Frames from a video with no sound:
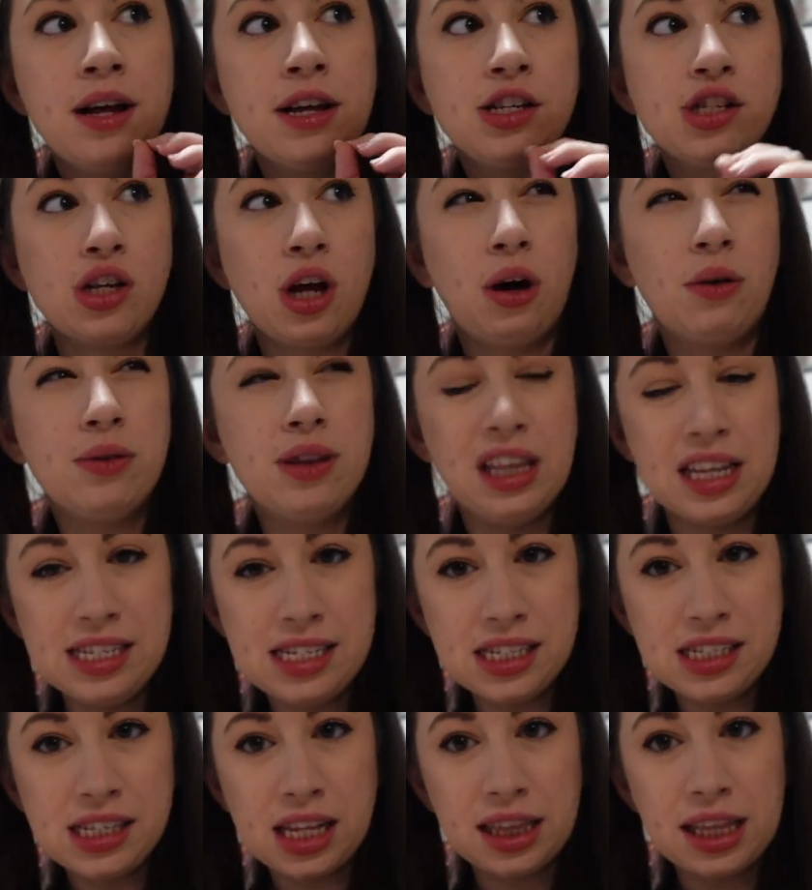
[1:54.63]
So this
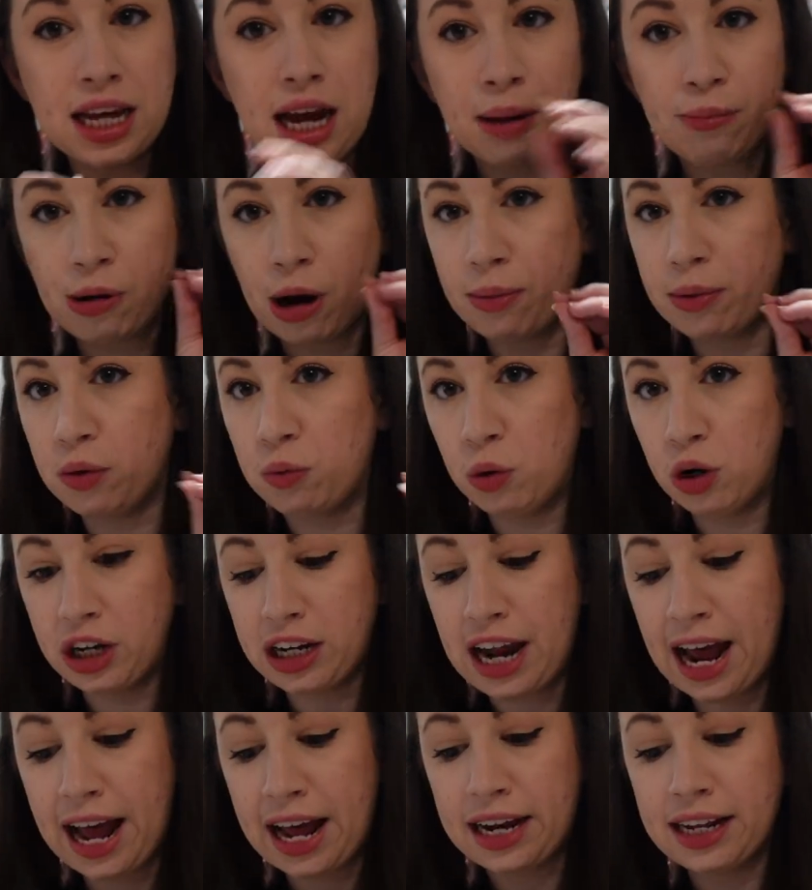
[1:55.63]
is something I probably
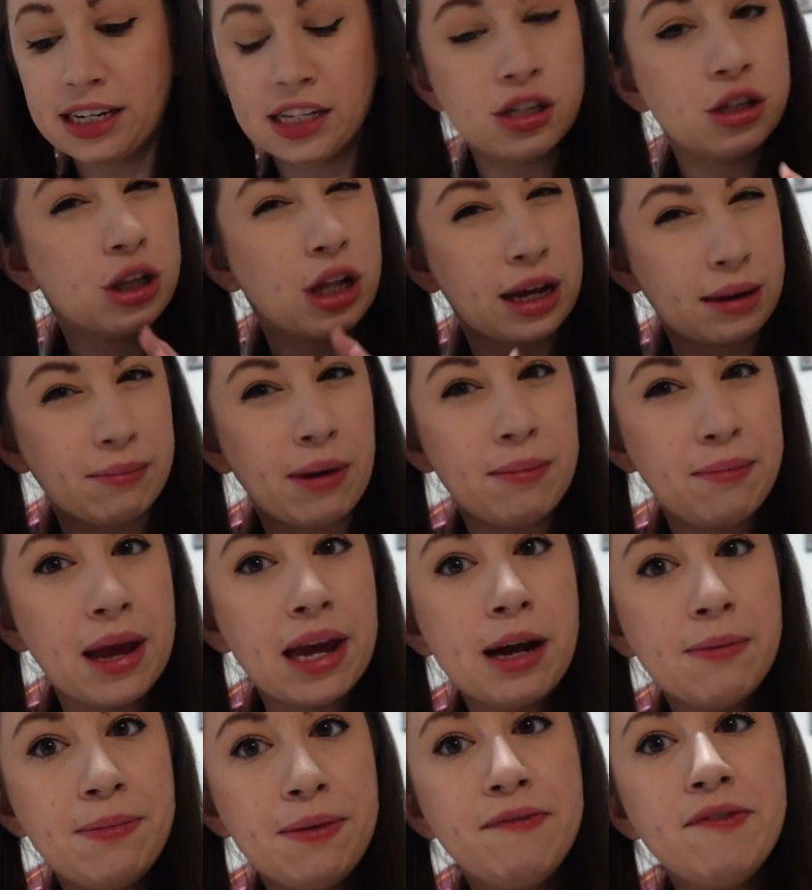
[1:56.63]
wouldn't add into like my
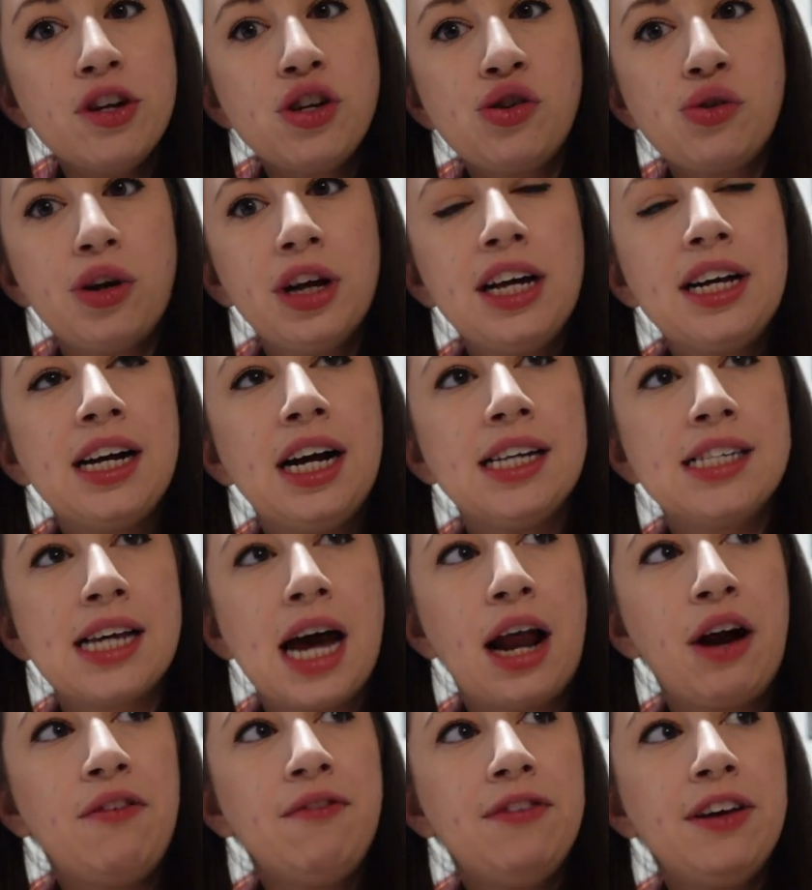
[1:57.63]
makeup inventory because
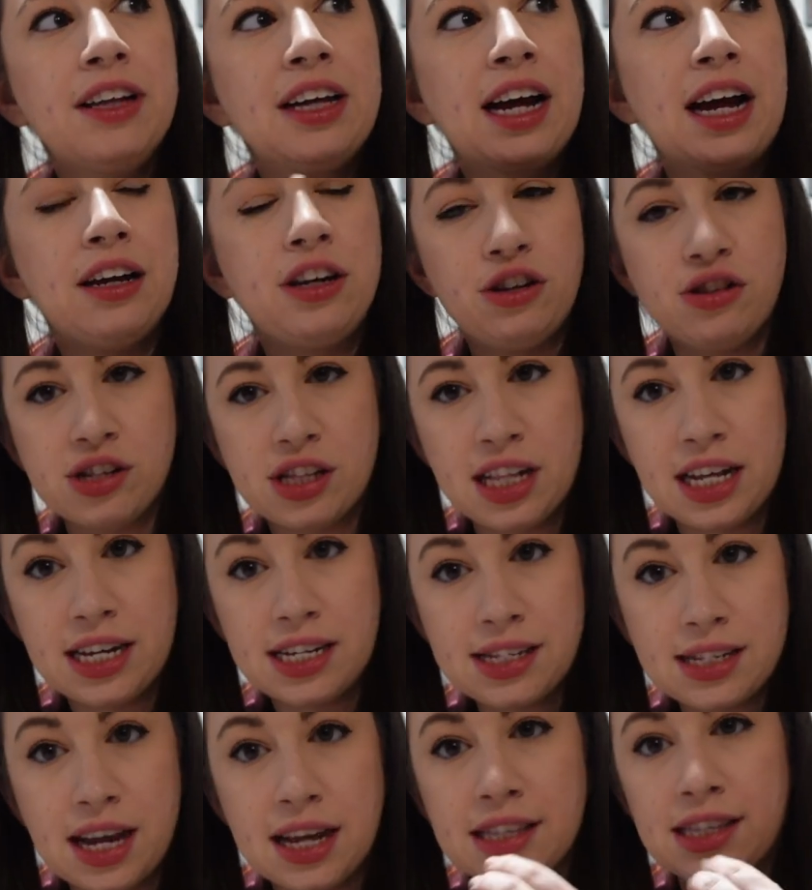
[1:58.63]
I don't feel like I'd use
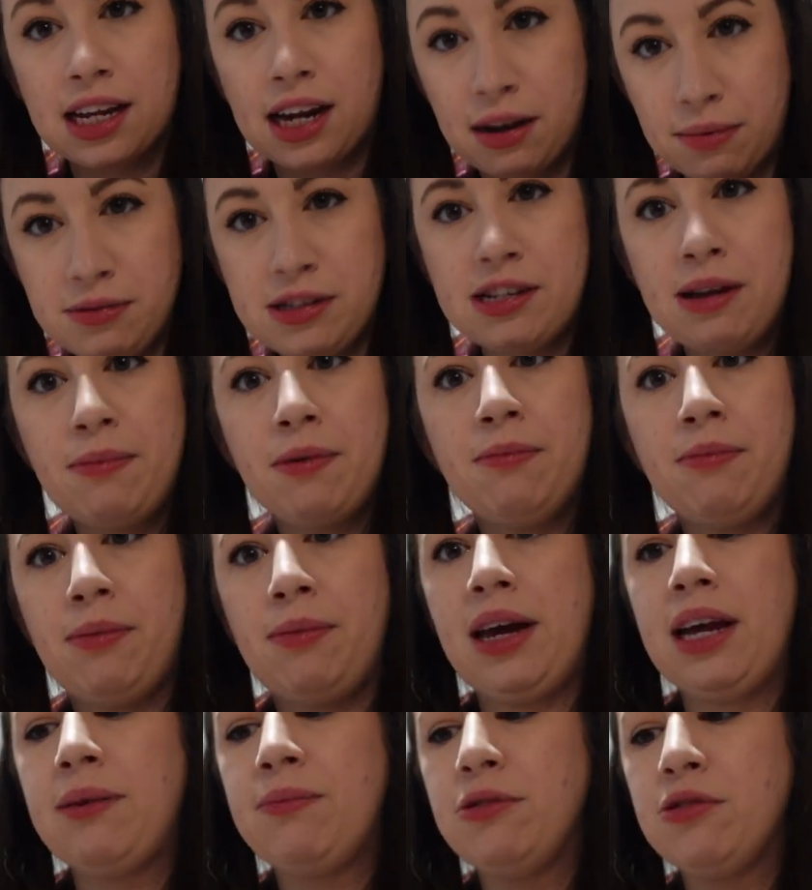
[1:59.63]
this as like a step in my
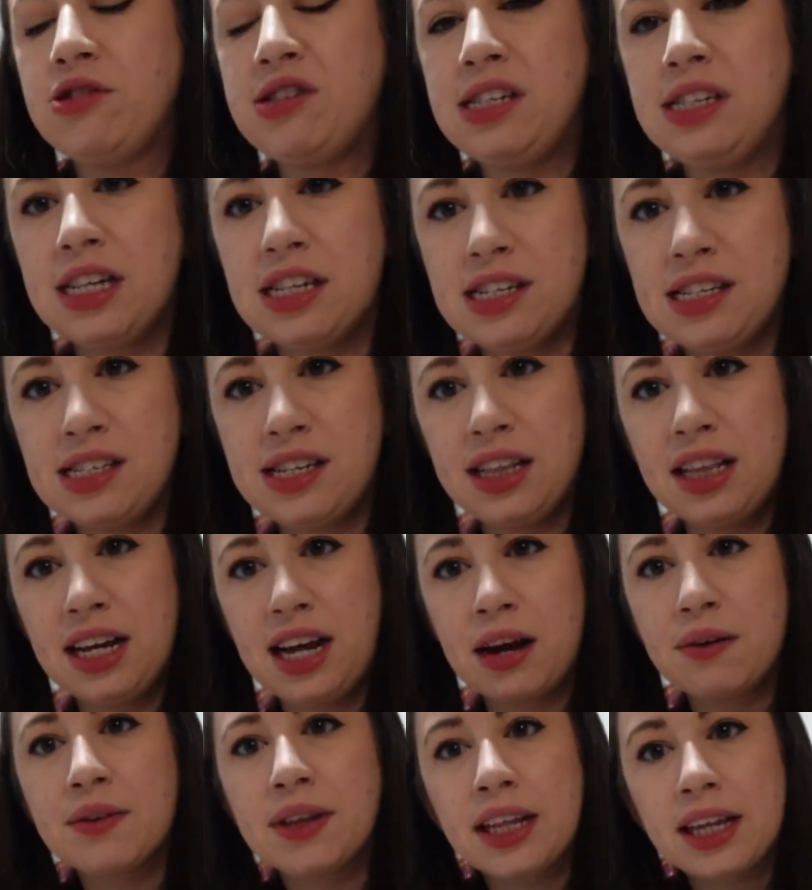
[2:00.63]
makeup routine. This is something
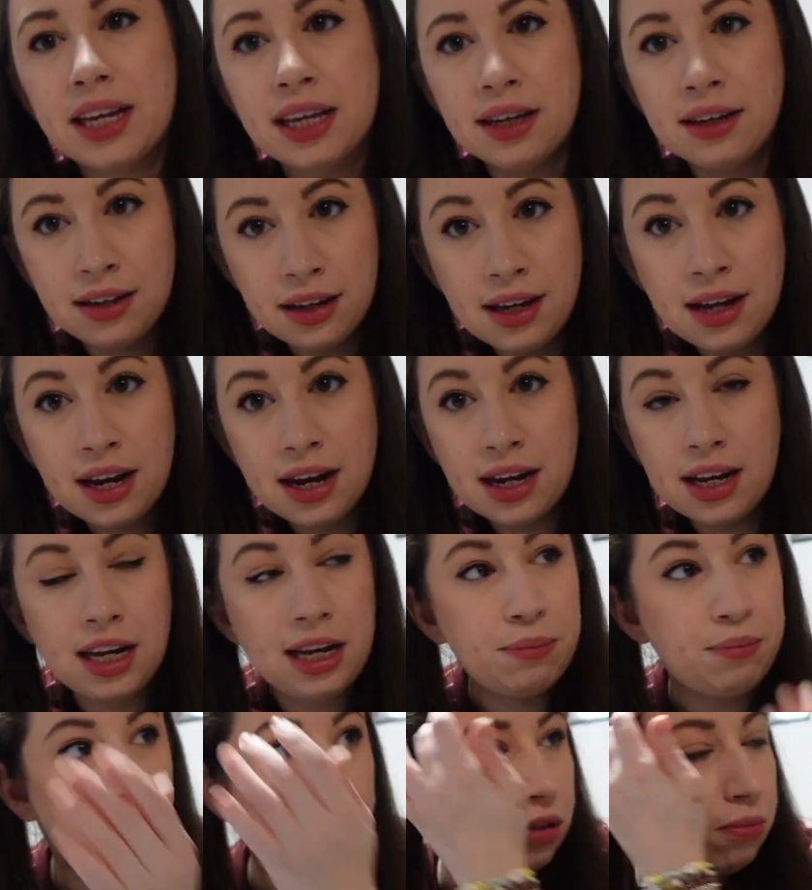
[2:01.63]
I would like
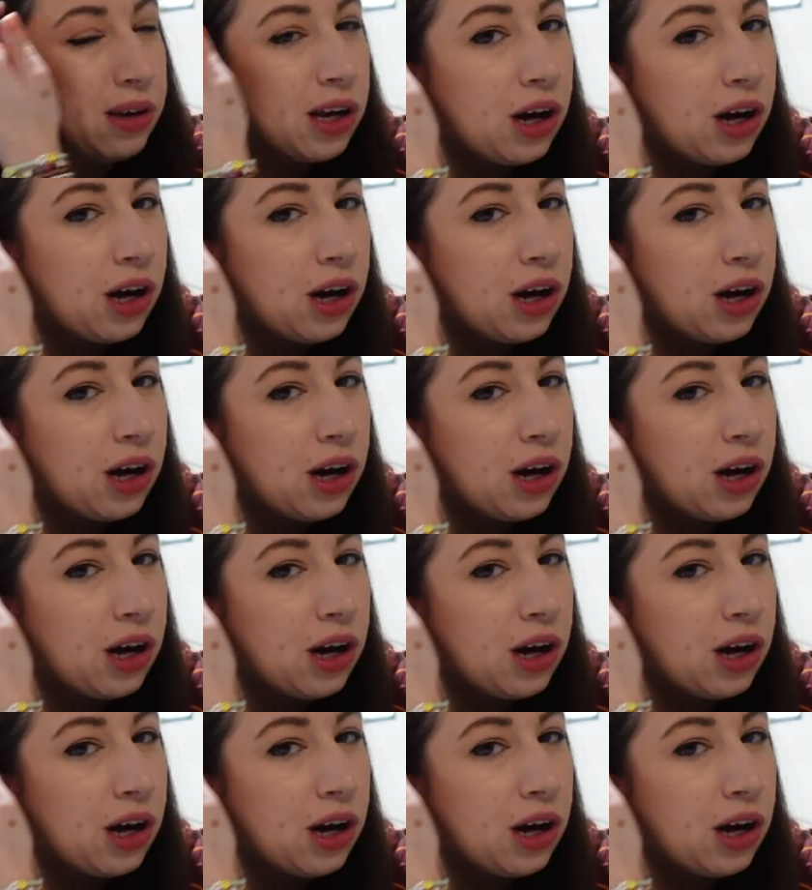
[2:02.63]
keep with